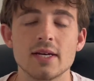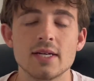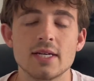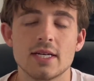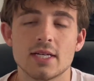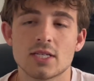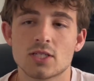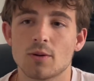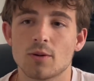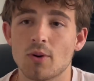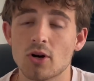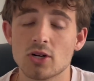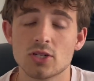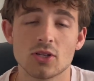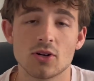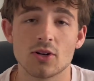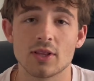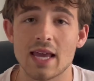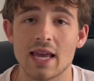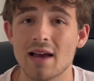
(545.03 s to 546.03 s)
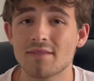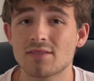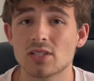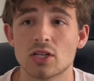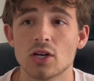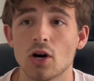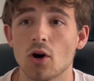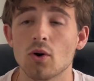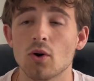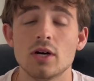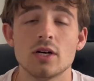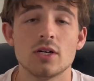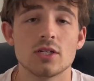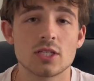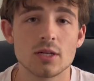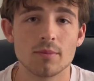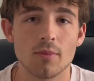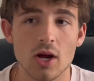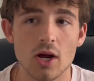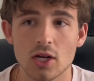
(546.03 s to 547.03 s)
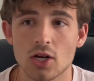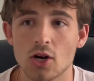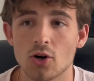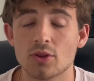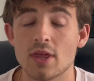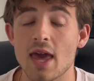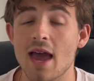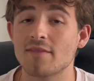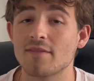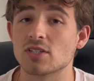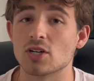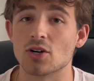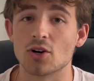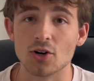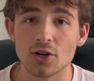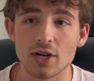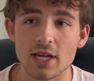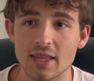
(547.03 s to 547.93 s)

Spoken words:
So Barcelona, they have to go to Monaco. They have to earn it.